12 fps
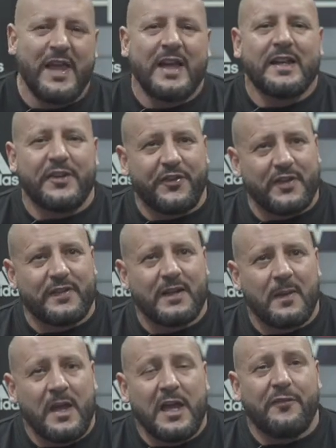Listen,
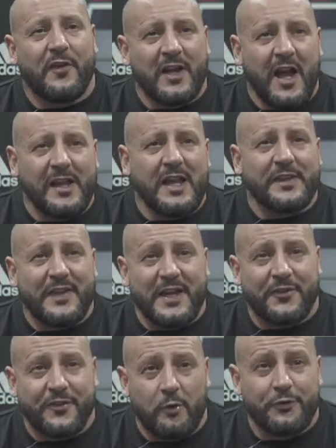if a guy like
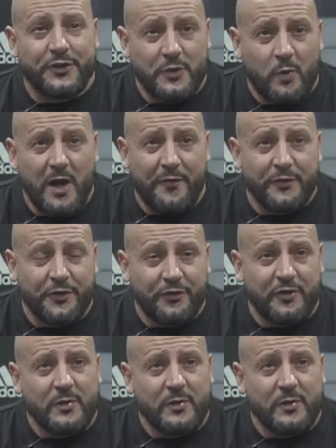that assaulted your wife on the street,